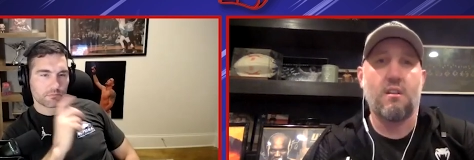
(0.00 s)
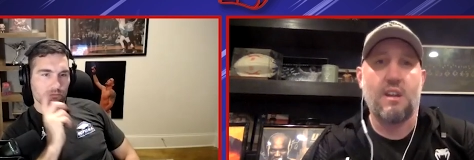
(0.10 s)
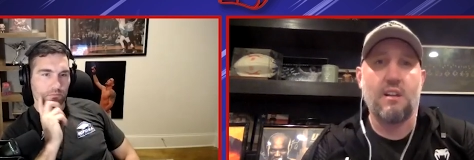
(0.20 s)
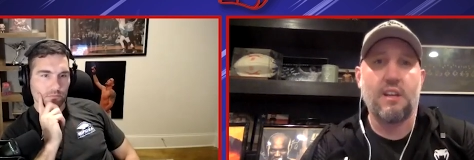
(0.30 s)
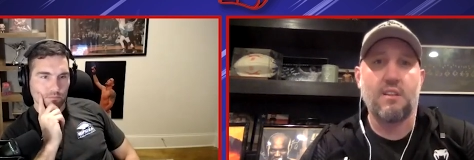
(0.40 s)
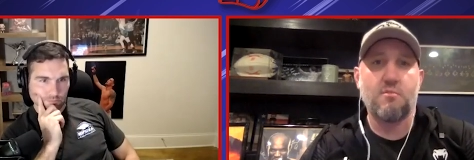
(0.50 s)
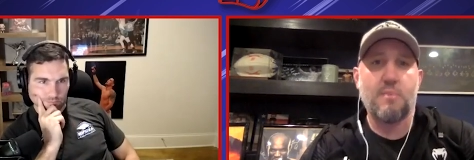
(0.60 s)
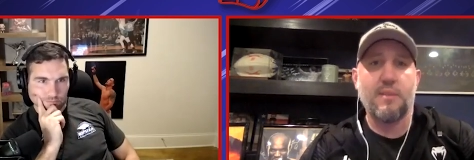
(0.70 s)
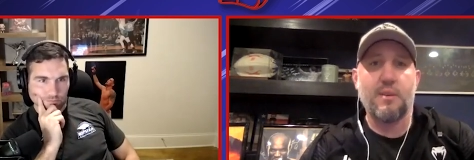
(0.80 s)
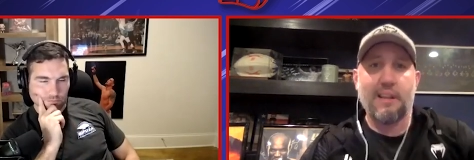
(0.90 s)
Speaker 1: needling. So
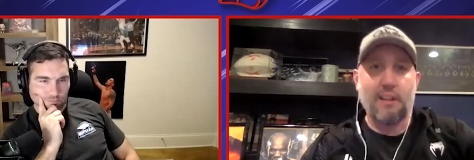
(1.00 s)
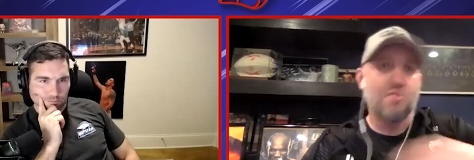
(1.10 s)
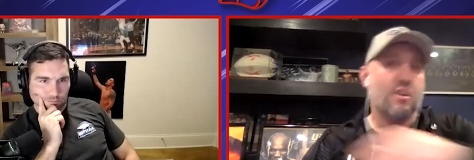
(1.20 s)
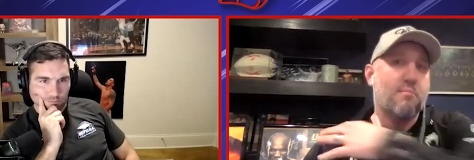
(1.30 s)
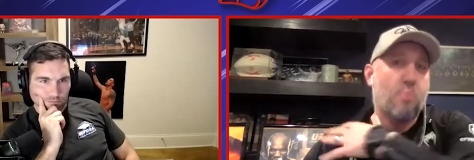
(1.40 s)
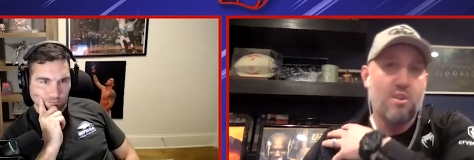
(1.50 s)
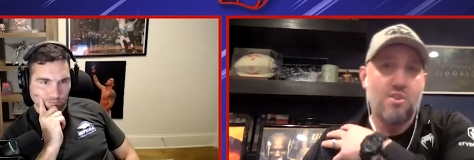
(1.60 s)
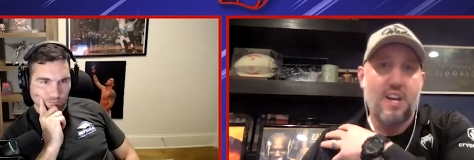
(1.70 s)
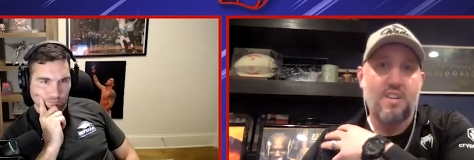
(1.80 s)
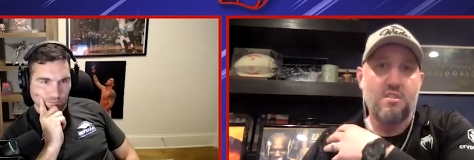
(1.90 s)
people that would get like trigger point
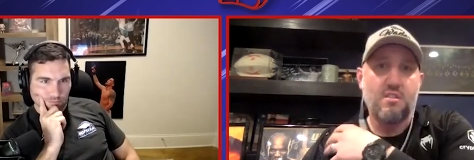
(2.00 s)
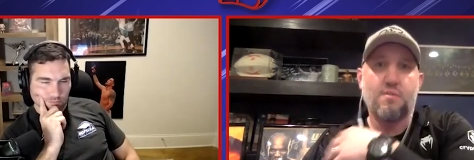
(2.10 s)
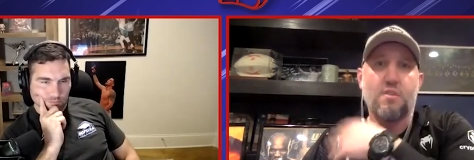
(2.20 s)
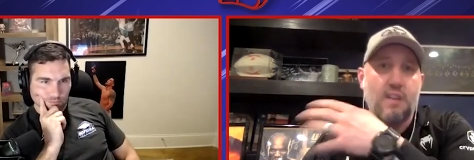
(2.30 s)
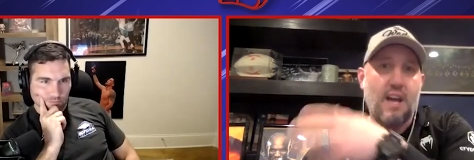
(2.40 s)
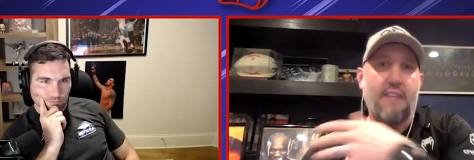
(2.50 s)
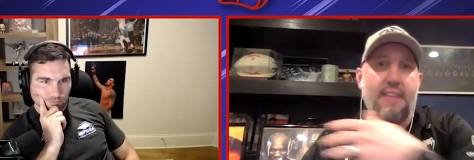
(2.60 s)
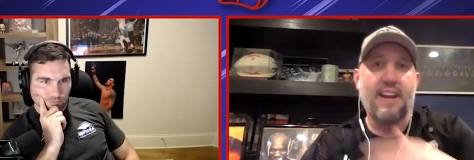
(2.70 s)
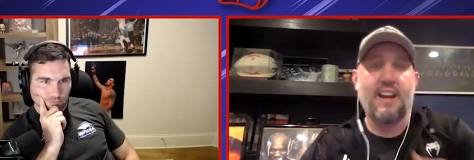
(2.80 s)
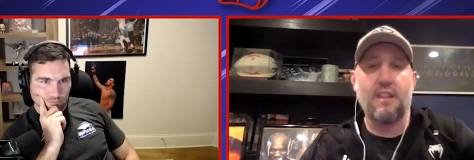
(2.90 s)
injections for a knot and
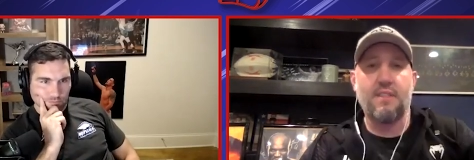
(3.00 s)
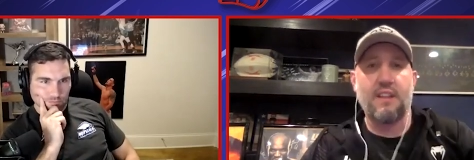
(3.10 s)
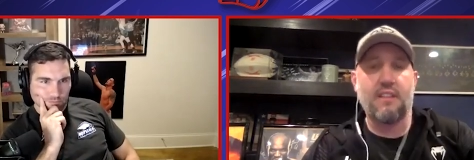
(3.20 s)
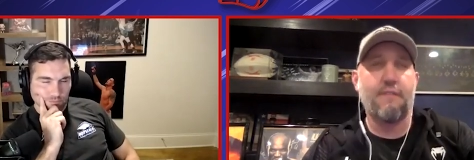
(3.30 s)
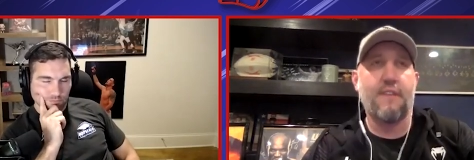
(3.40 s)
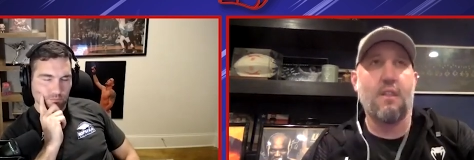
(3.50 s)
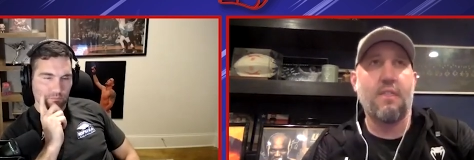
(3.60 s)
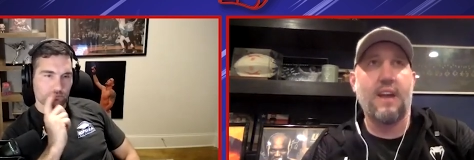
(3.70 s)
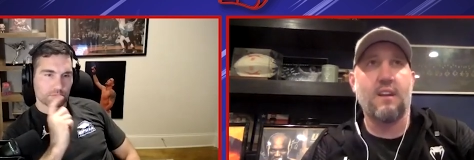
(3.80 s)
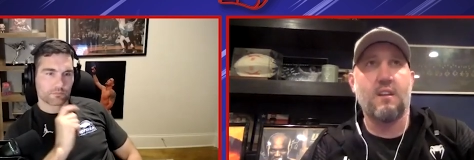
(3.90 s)
that kind of thing. They
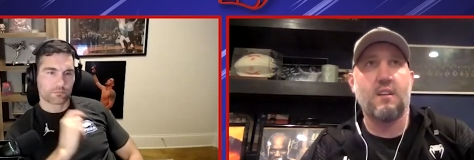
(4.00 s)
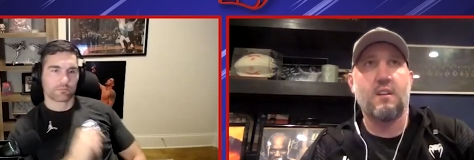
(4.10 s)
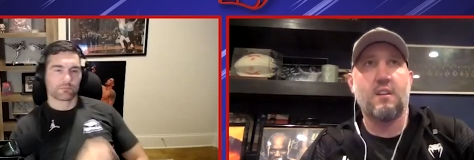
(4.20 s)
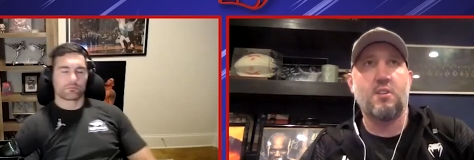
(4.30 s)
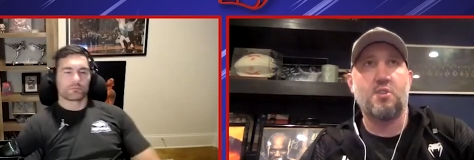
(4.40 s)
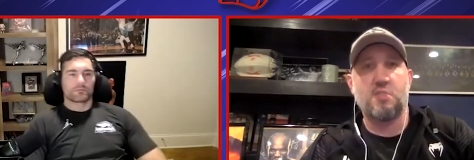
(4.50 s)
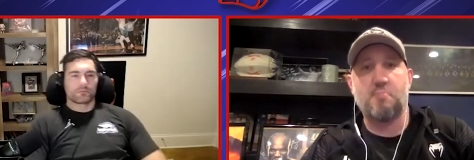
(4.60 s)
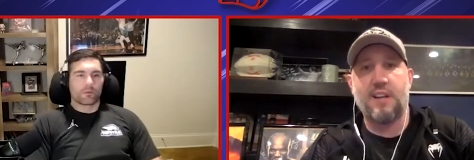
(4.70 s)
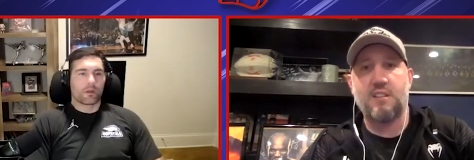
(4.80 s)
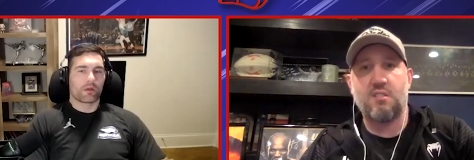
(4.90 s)
found that just
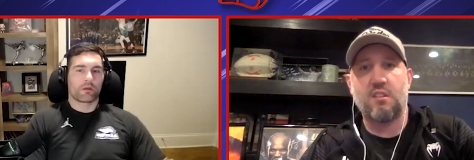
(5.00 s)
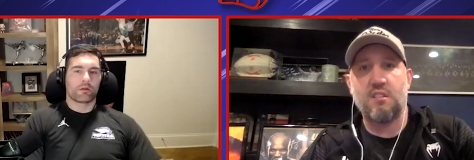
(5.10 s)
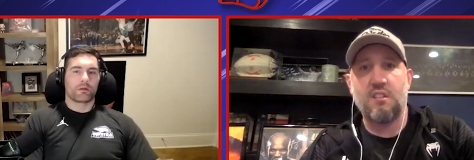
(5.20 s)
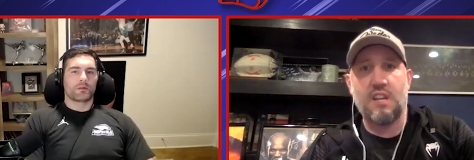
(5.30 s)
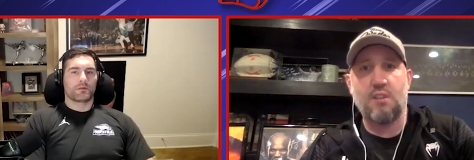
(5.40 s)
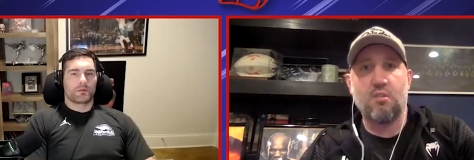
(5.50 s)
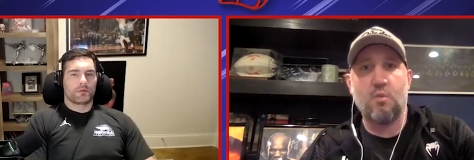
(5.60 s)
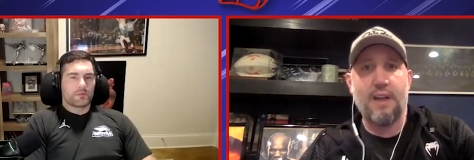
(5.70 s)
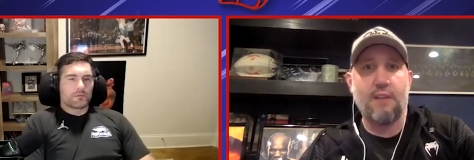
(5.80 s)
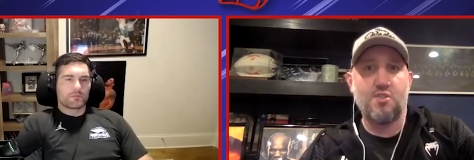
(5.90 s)
by inserting the needle
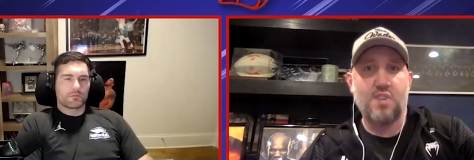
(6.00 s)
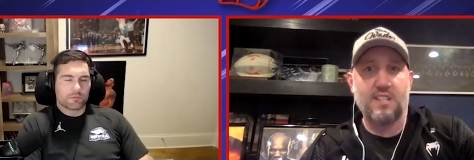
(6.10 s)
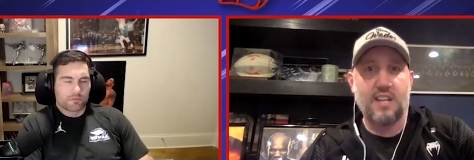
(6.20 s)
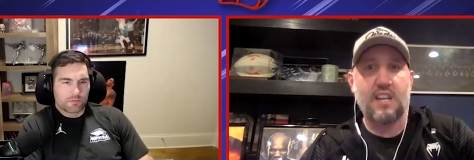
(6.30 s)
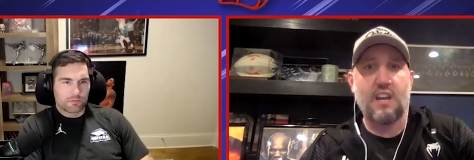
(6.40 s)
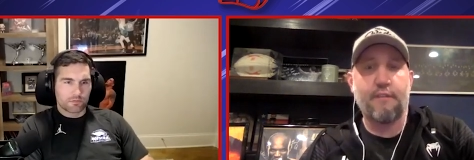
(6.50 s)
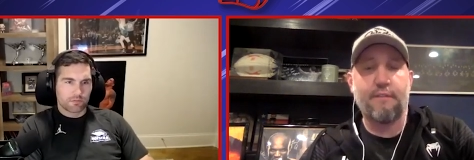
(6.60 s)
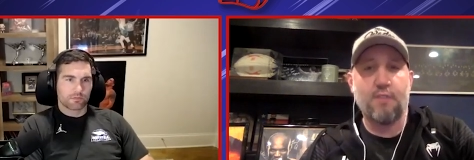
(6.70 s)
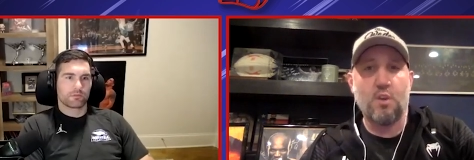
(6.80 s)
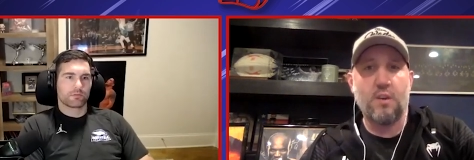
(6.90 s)
without injecting any kind of
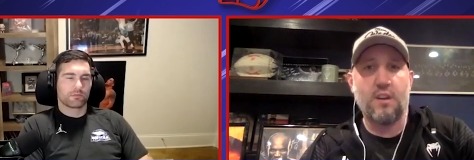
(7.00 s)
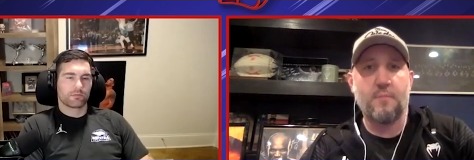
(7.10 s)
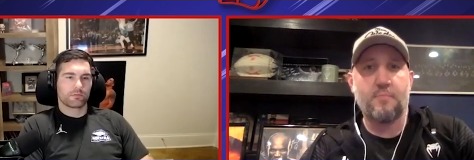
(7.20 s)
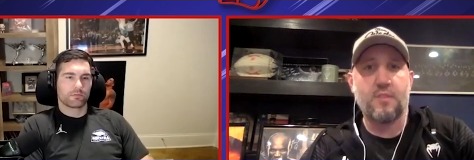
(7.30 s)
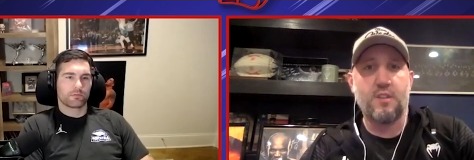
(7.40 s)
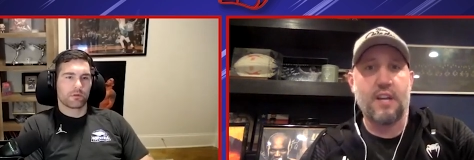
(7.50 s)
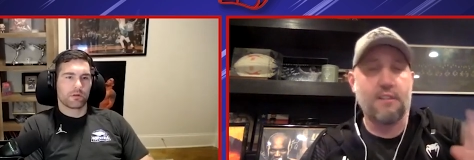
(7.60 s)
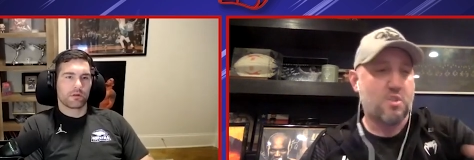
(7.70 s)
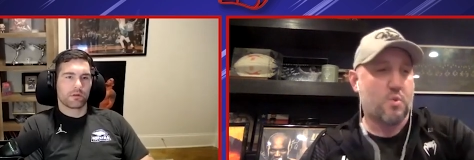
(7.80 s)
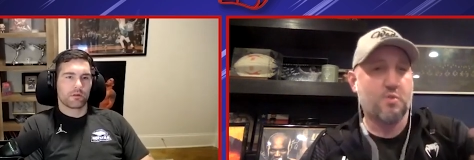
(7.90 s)
fluid, you got
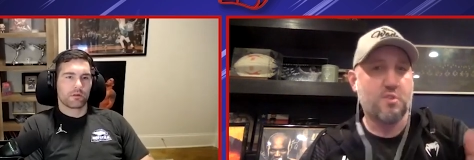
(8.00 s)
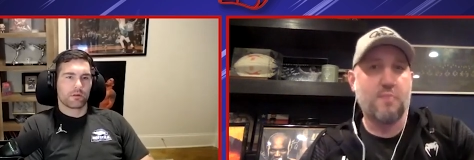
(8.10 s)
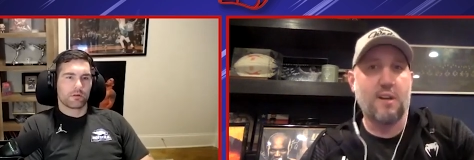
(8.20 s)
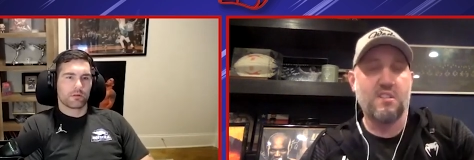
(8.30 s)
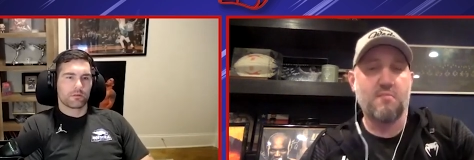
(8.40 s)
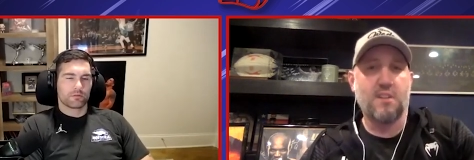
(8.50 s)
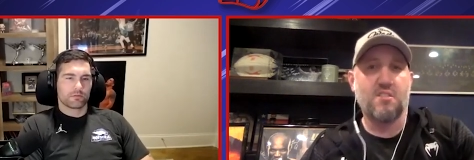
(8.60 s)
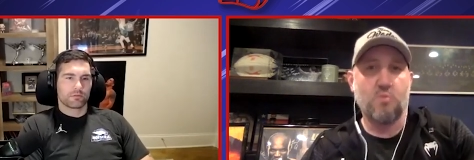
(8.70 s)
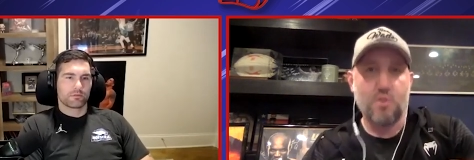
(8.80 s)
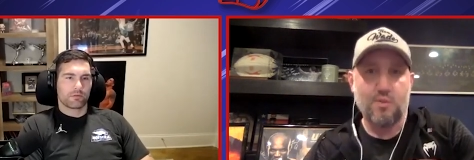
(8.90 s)
this twitch response in the
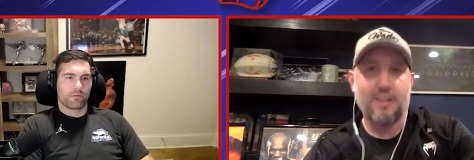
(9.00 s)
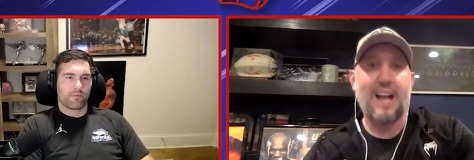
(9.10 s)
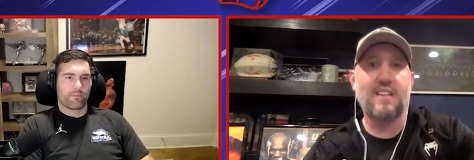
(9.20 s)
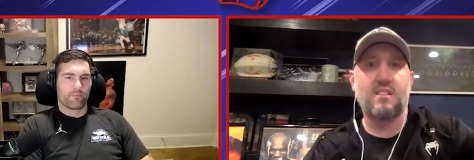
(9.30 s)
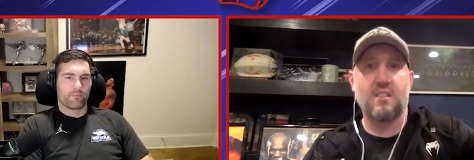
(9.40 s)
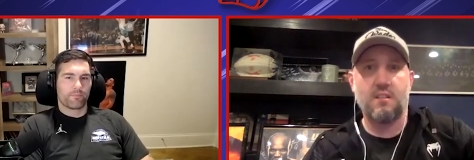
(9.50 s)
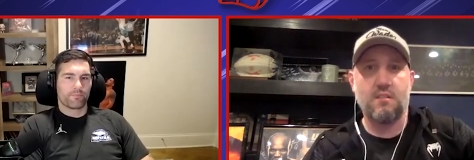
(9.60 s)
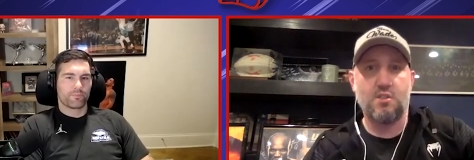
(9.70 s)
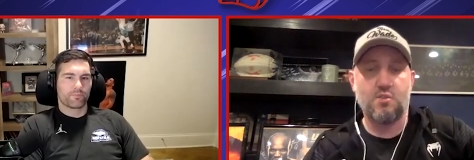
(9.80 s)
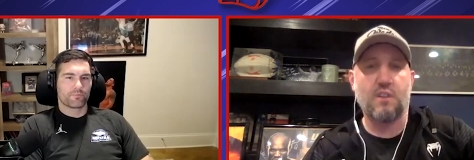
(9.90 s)
muscle, which relaxed
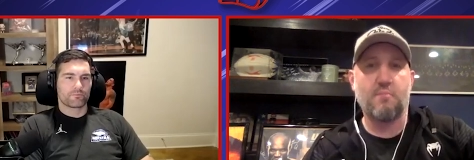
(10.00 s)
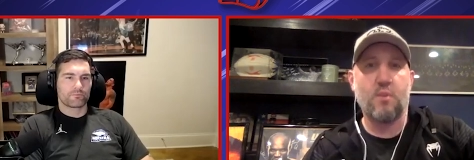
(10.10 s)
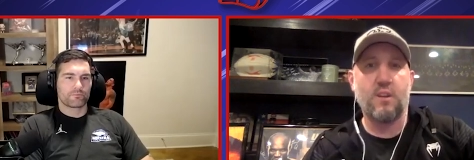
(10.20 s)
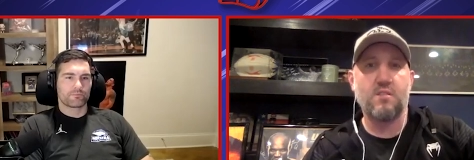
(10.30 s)
the trigger point.